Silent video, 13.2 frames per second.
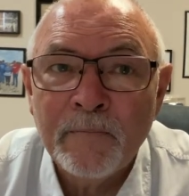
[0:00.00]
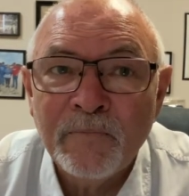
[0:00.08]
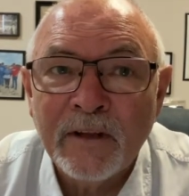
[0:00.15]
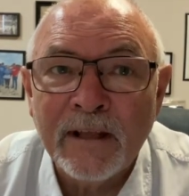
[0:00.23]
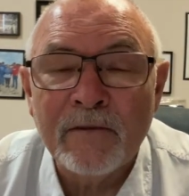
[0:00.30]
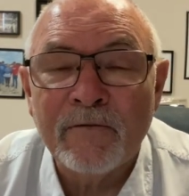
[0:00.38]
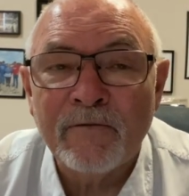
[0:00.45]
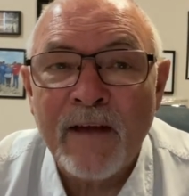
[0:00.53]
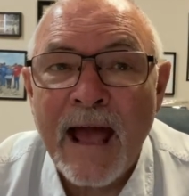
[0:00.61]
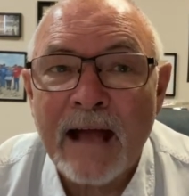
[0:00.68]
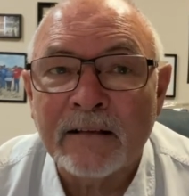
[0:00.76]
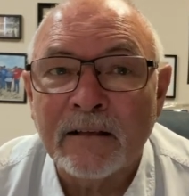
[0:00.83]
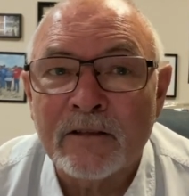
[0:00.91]
In
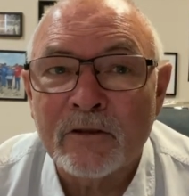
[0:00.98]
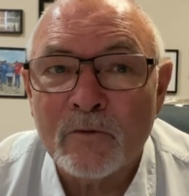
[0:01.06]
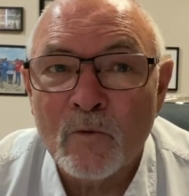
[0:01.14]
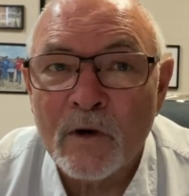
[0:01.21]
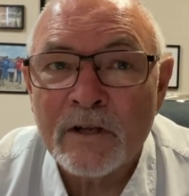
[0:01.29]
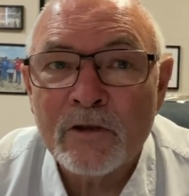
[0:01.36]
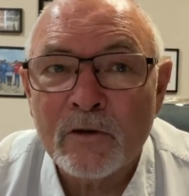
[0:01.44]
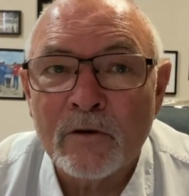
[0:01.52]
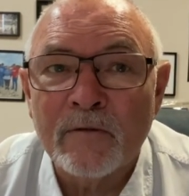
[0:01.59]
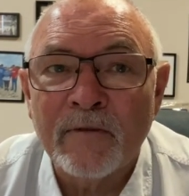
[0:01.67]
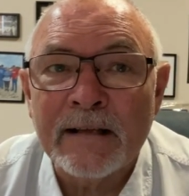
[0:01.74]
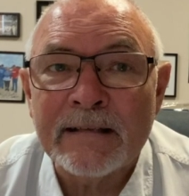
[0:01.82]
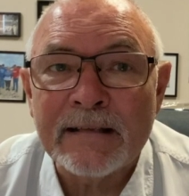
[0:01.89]
fact, one
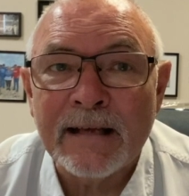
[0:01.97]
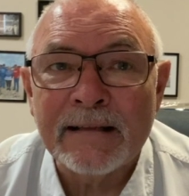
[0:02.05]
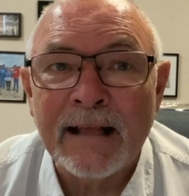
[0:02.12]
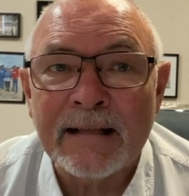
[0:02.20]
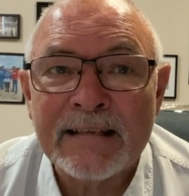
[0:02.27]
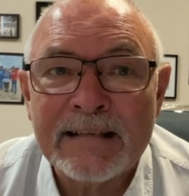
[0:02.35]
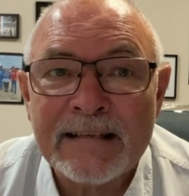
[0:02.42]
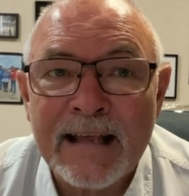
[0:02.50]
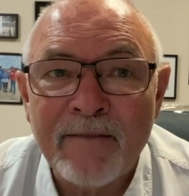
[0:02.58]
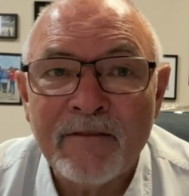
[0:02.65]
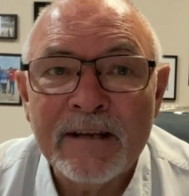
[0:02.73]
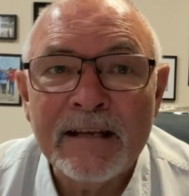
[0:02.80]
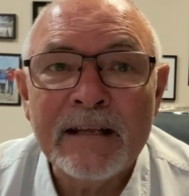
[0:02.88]
survey said that
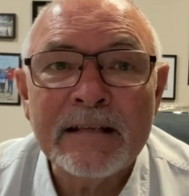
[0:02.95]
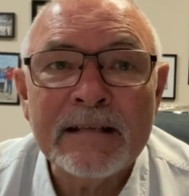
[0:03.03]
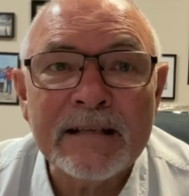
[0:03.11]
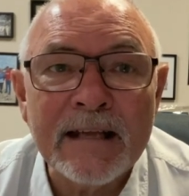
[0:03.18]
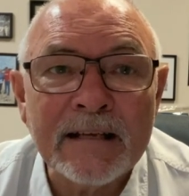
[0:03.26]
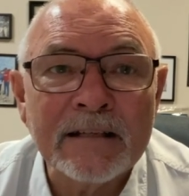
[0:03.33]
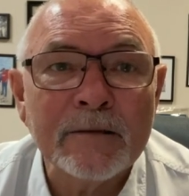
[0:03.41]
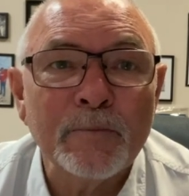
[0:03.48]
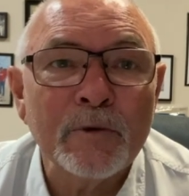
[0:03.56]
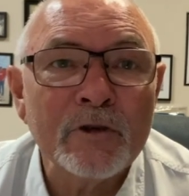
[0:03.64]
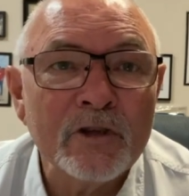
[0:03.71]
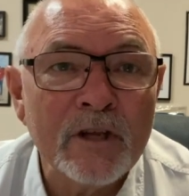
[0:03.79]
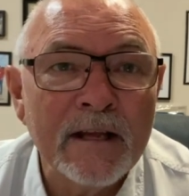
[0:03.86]

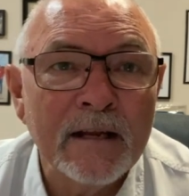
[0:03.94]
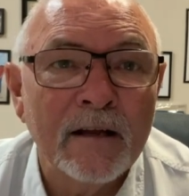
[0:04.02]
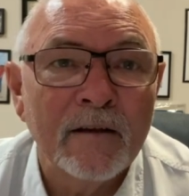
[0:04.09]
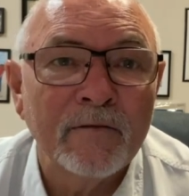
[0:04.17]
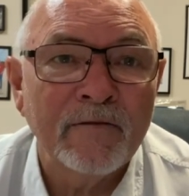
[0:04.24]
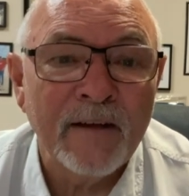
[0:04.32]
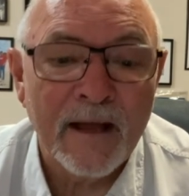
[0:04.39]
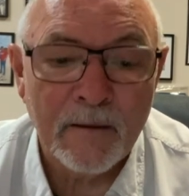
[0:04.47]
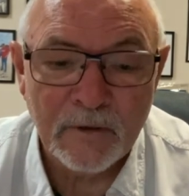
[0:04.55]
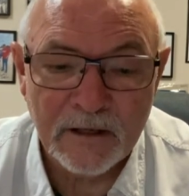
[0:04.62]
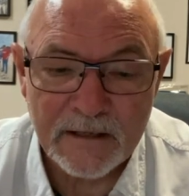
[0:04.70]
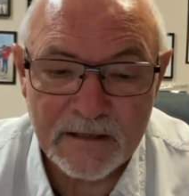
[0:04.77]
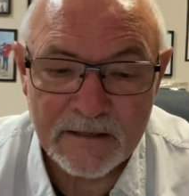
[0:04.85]
76% of
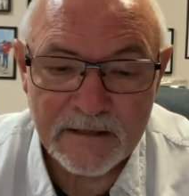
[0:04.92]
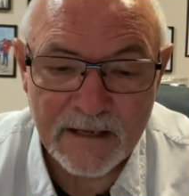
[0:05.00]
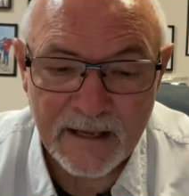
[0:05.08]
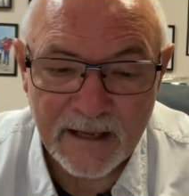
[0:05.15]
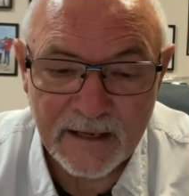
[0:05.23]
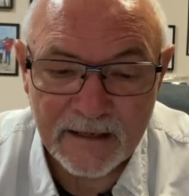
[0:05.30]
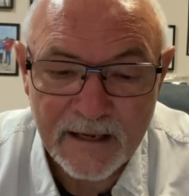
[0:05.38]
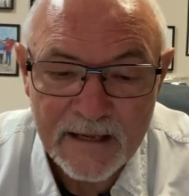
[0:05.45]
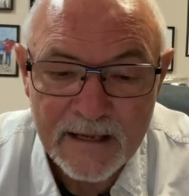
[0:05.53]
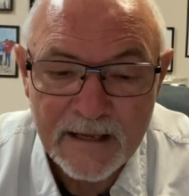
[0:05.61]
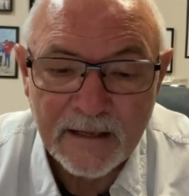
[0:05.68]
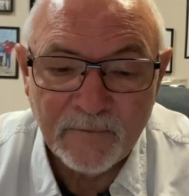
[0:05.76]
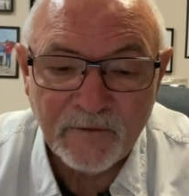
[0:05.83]
families said
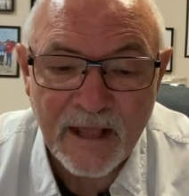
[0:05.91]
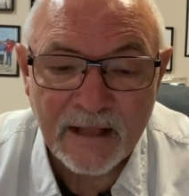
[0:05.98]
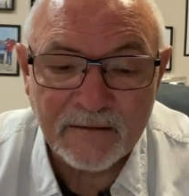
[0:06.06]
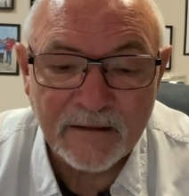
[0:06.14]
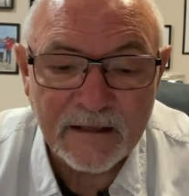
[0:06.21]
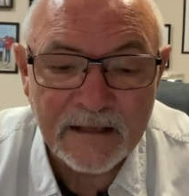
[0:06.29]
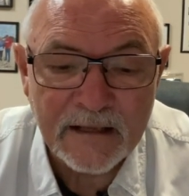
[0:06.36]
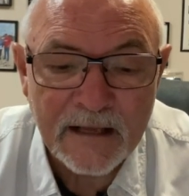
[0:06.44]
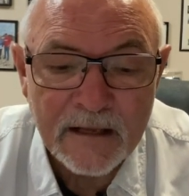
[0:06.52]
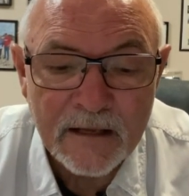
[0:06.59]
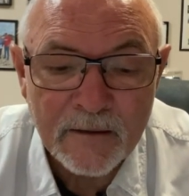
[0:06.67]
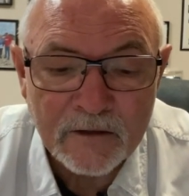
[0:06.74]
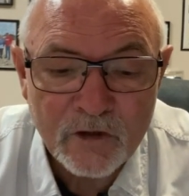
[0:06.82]
that the
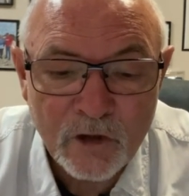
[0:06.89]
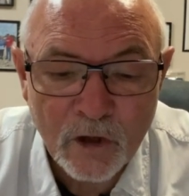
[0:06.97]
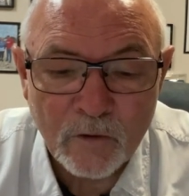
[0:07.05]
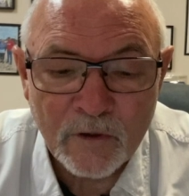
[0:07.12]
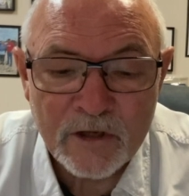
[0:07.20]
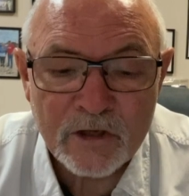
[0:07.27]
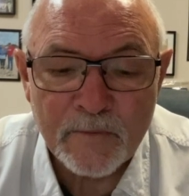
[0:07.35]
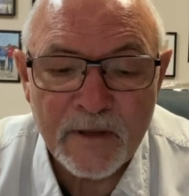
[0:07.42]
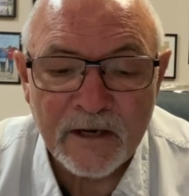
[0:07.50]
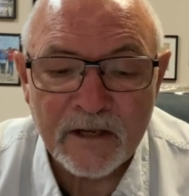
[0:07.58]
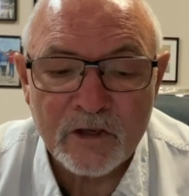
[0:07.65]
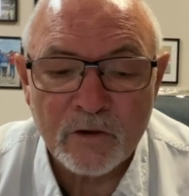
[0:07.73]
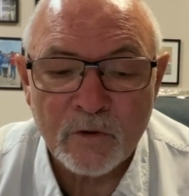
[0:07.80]
children's
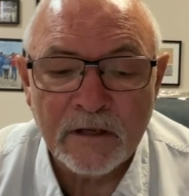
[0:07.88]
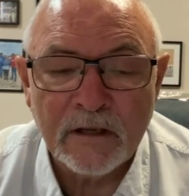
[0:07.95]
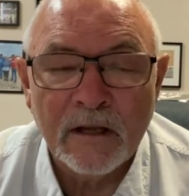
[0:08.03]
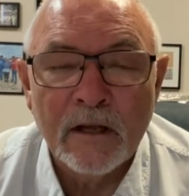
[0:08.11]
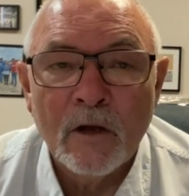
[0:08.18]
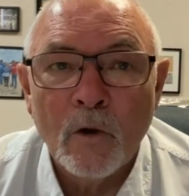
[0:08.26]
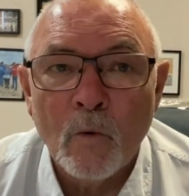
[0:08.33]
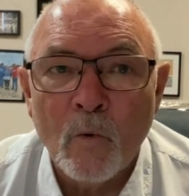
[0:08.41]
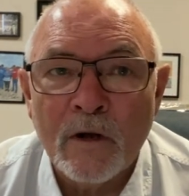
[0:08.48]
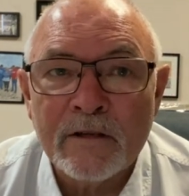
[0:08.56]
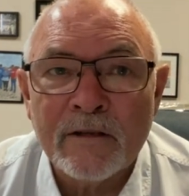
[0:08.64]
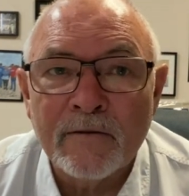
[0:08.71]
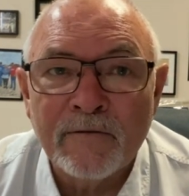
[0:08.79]
ministry
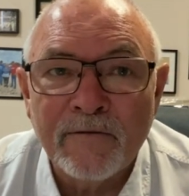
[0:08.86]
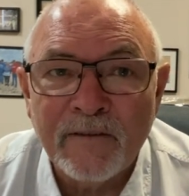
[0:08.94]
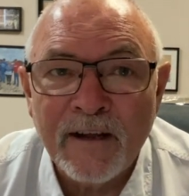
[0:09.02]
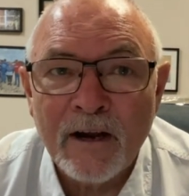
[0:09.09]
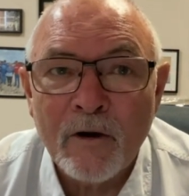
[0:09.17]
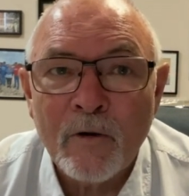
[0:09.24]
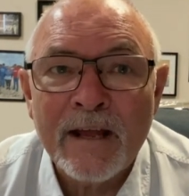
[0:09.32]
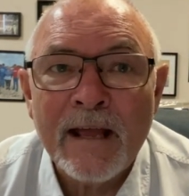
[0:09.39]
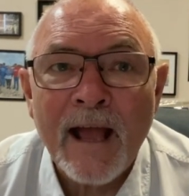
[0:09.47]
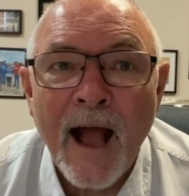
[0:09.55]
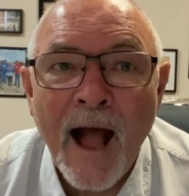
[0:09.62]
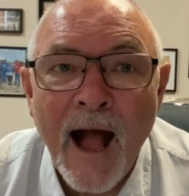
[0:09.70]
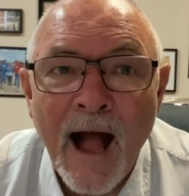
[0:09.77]
was very
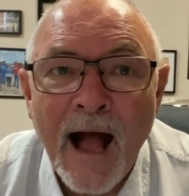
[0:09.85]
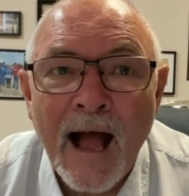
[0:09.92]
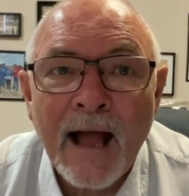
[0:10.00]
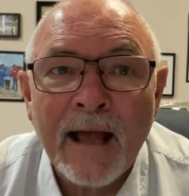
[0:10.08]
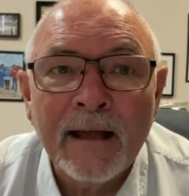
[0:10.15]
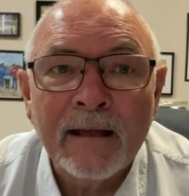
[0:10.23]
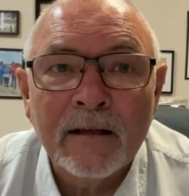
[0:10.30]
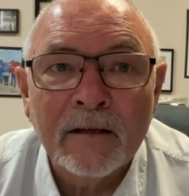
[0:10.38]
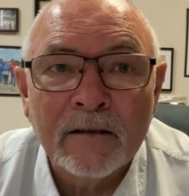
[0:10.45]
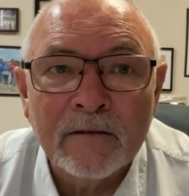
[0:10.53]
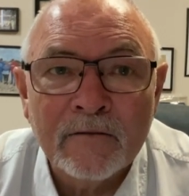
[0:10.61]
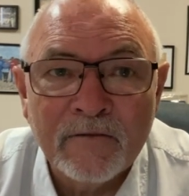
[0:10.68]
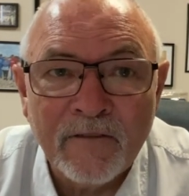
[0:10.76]
high
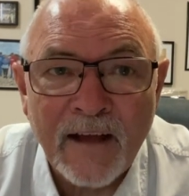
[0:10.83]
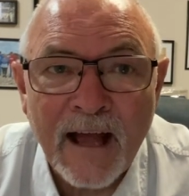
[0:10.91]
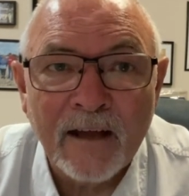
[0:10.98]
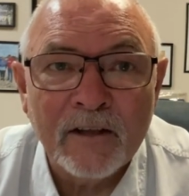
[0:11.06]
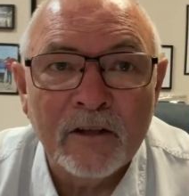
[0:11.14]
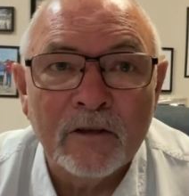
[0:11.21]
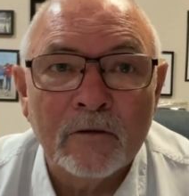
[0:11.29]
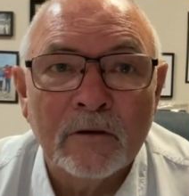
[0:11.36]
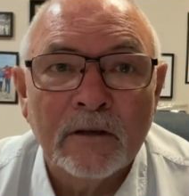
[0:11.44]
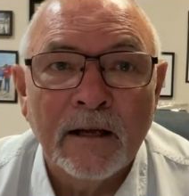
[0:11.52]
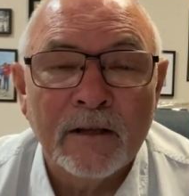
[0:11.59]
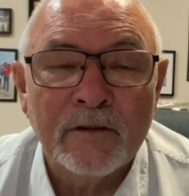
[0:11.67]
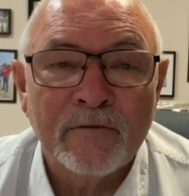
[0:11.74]
value
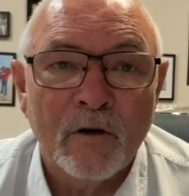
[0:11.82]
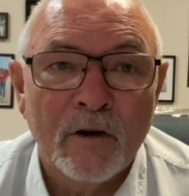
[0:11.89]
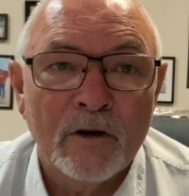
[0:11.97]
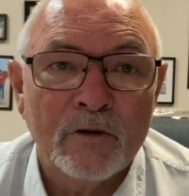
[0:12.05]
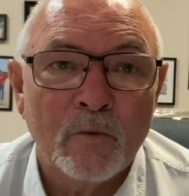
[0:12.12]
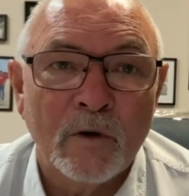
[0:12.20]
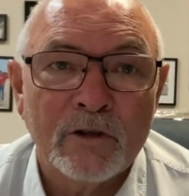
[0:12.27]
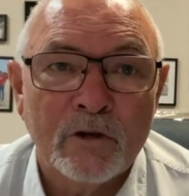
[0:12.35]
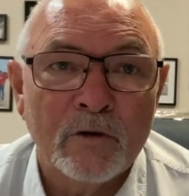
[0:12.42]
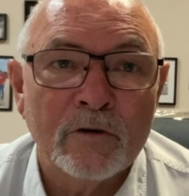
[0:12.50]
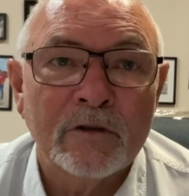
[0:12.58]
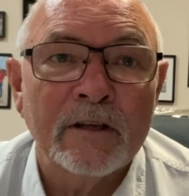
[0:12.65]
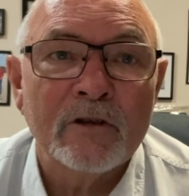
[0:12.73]
as far as what
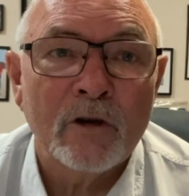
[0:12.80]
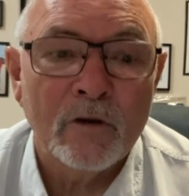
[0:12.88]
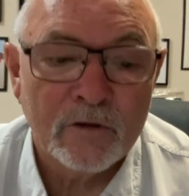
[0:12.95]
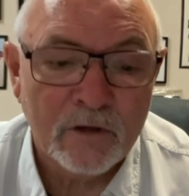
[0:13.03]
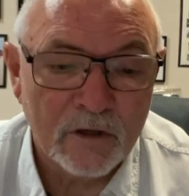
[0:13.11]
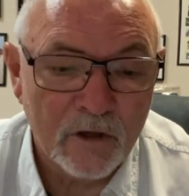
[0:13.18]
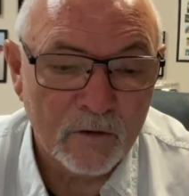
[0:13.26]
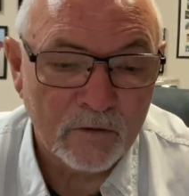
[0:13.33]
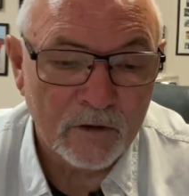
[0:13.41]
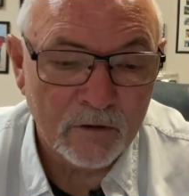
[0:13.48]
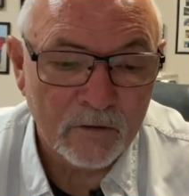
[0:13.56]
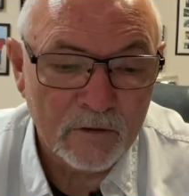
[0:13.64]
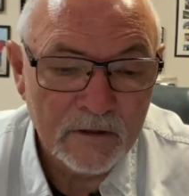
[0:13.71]
church they chose to go
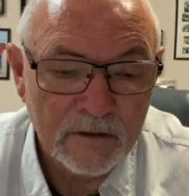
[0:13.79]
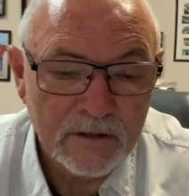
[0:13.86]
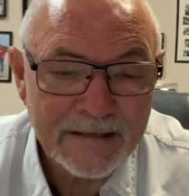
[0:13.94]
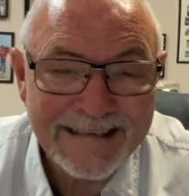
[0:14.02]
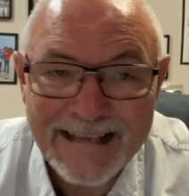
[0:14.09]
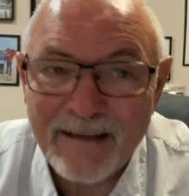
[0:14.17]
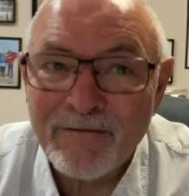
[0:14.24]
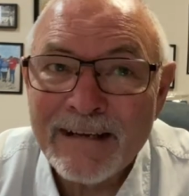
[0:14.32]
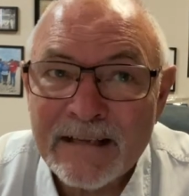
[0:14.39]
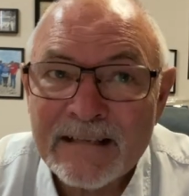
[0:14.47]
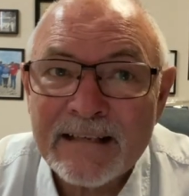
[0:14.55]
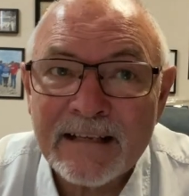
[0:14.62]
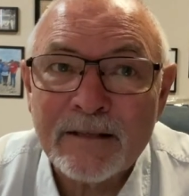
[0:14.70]
to.
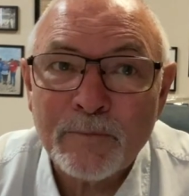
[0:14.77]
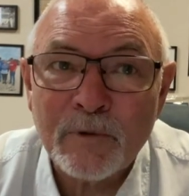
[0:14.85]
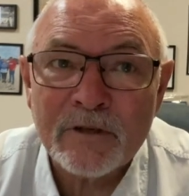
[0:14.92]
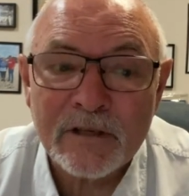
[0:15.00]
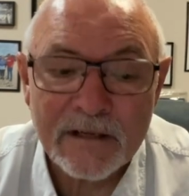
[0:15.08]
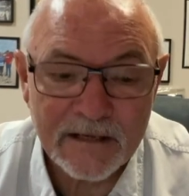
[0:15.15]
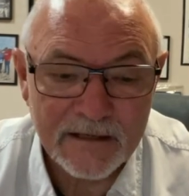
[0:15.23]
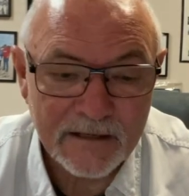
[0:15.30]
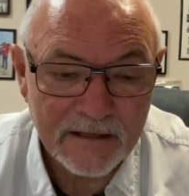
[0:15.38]
76%.